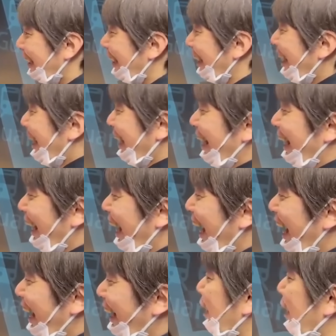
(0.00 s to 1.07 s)
You see that
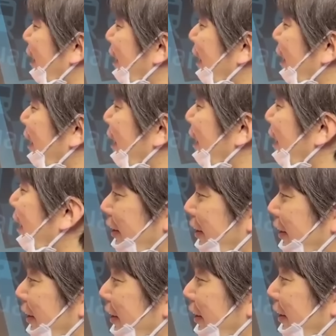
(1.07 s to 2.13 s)
shit? It was the same thing when I
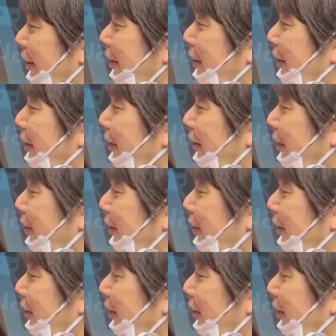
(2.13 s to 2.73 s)
played him. He literally just